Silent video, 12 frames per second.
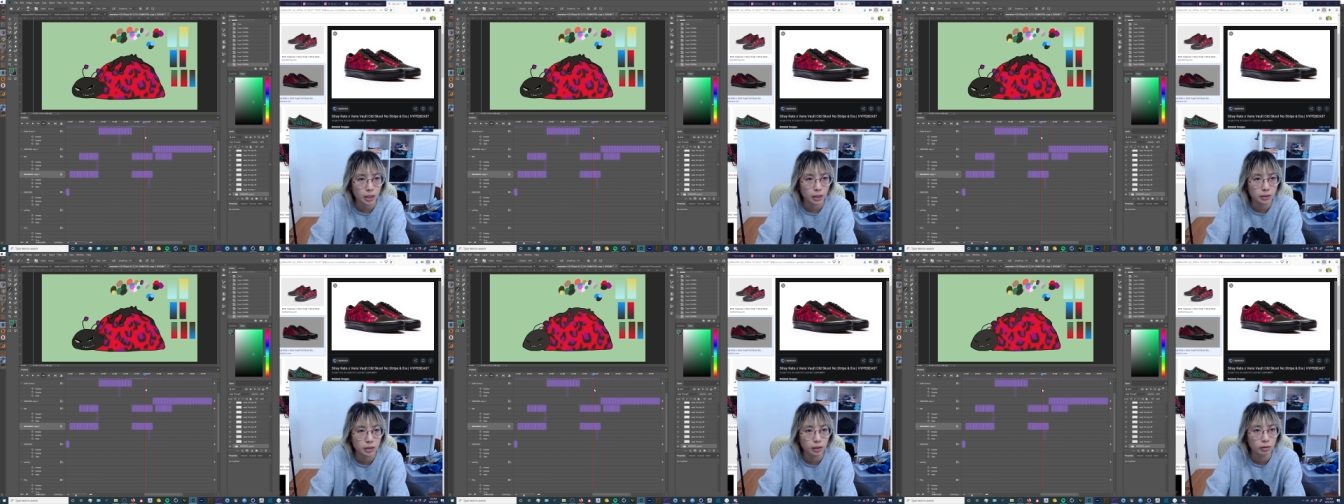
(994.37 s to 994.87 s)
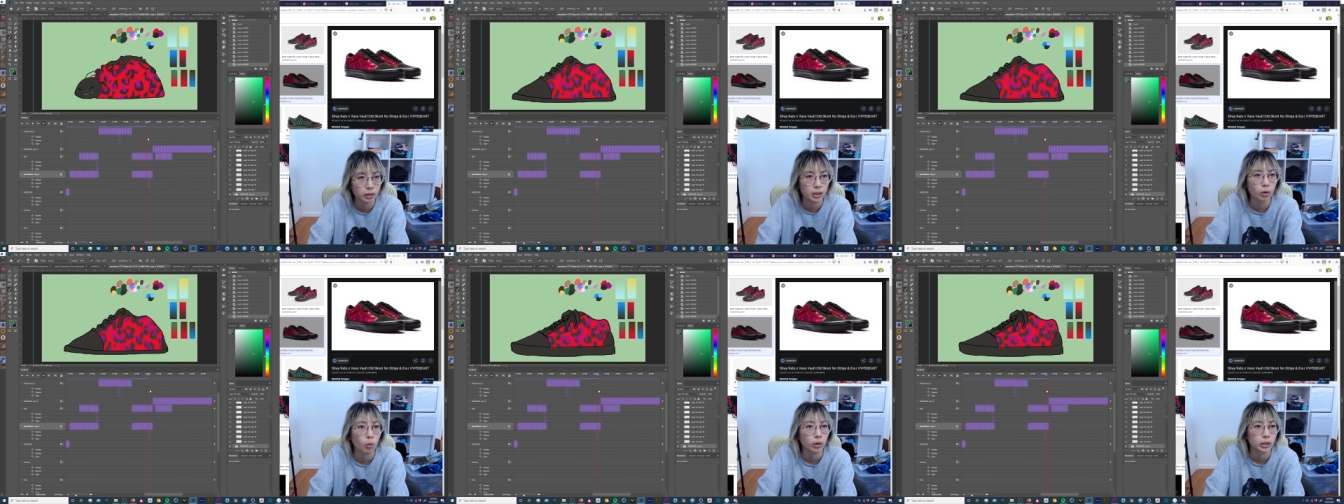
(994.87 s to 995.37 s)
I didn't really
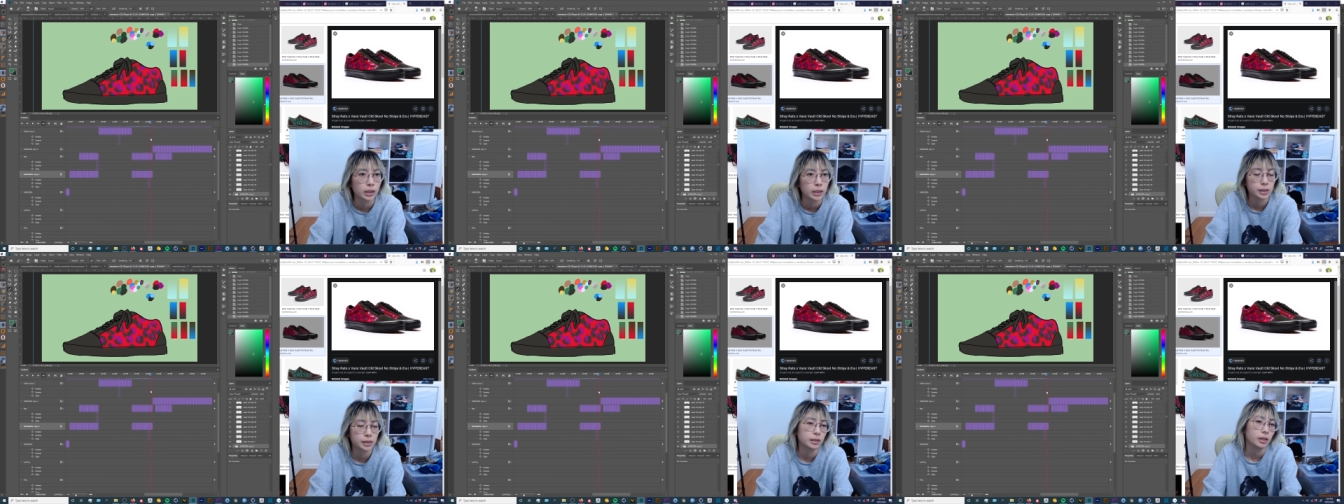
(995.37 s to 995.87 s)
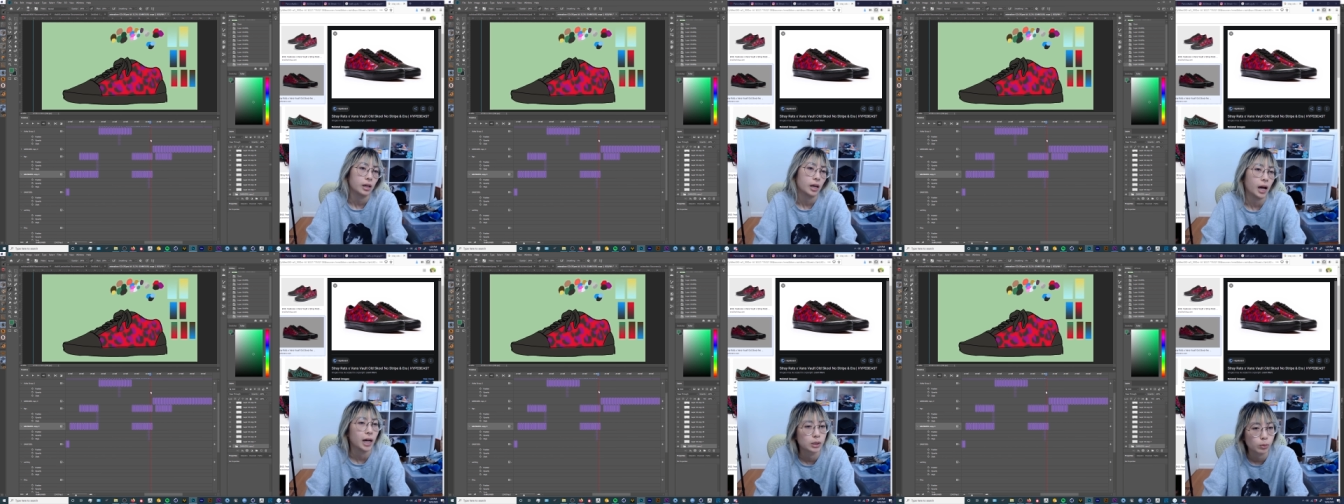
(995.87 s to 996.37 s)
organize it
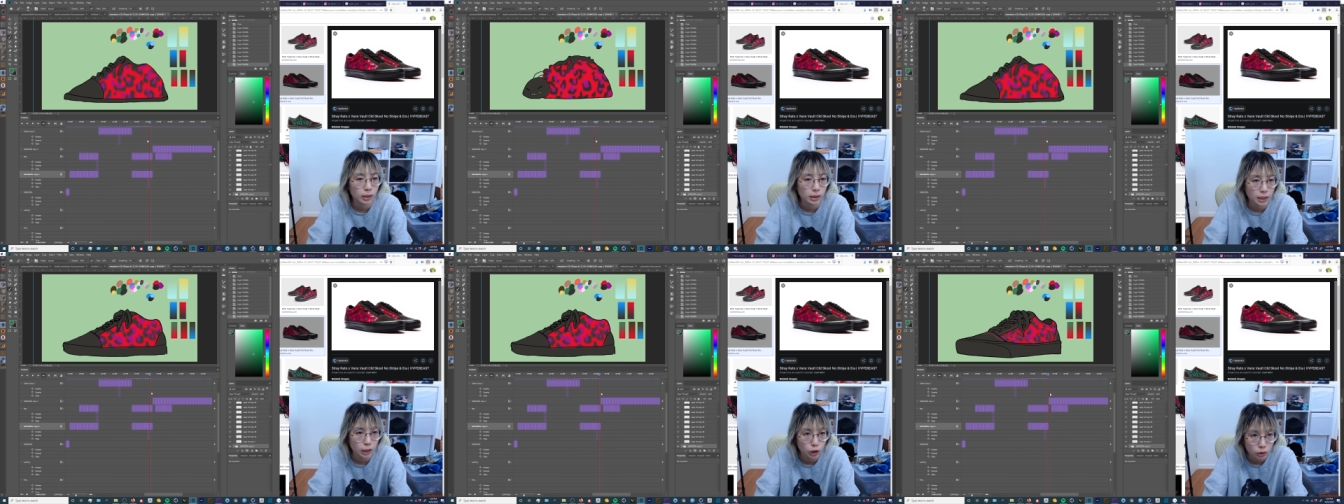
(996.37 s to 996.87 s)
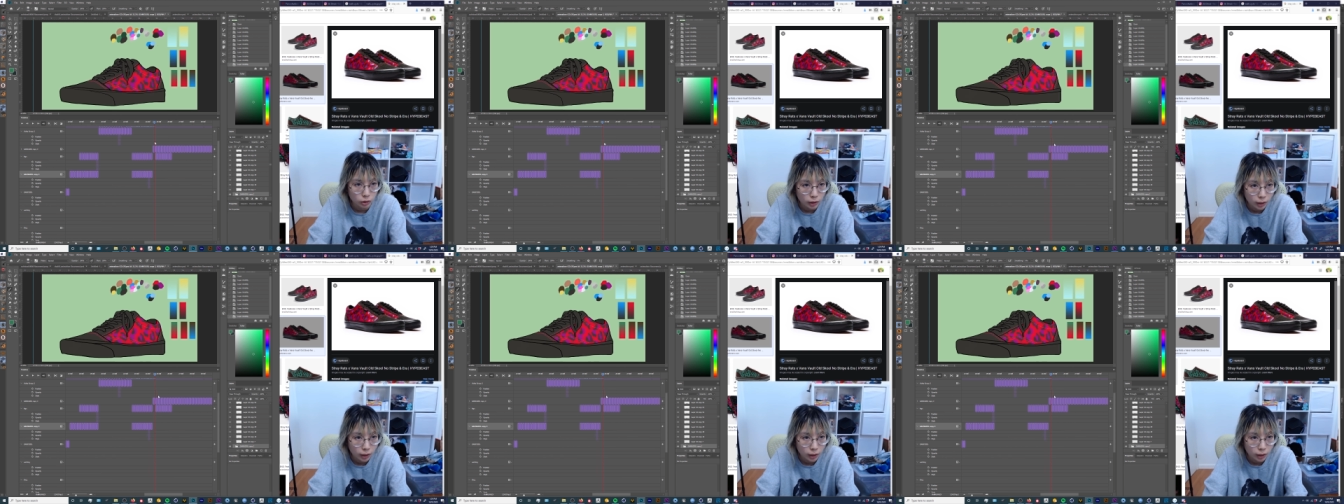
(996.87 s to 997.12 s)
as well as I should